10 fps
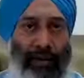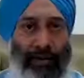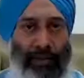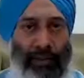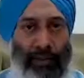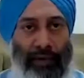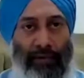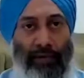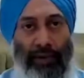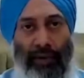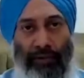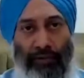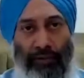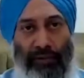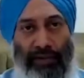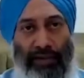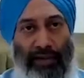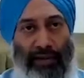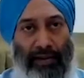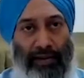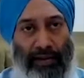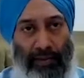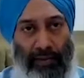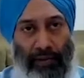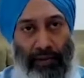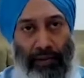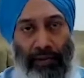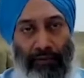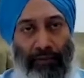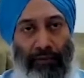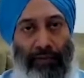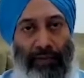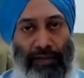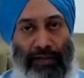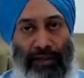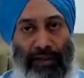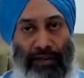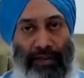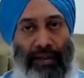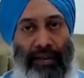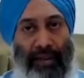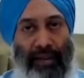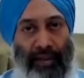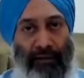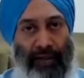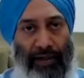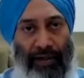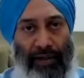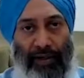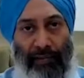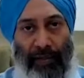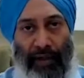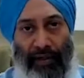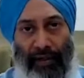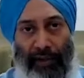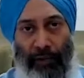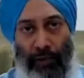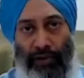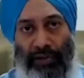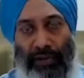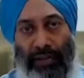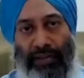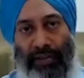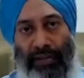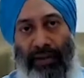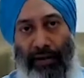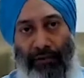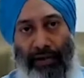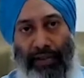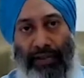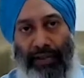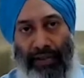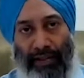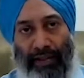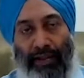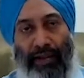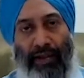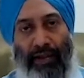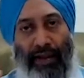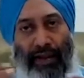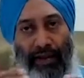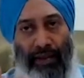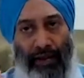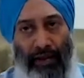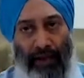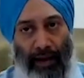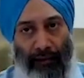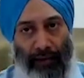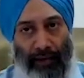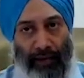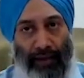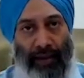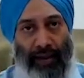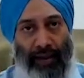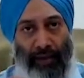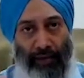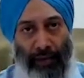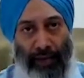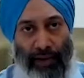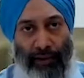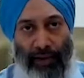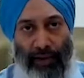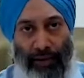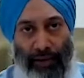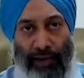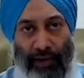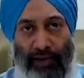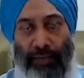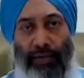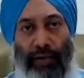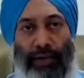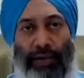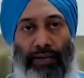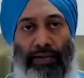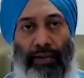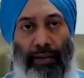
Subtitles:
some money could come from the center, some money would come from the states. And we create pilot projects in every state. And thereafter, again, bring in private enterprise